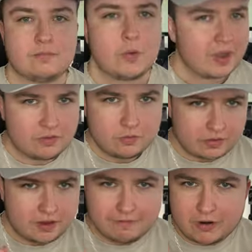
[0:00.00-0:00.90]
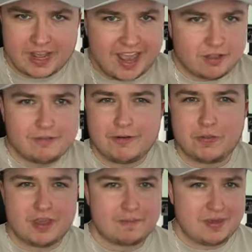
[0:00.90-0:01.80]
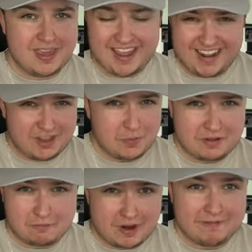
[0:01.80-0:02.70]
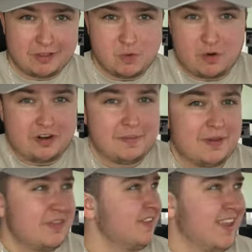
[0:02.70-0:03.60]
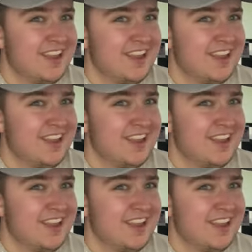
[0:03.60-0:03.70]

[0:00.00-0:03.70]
Okay, so Zia, for an Anglophone like me and anyone rightfully worried about this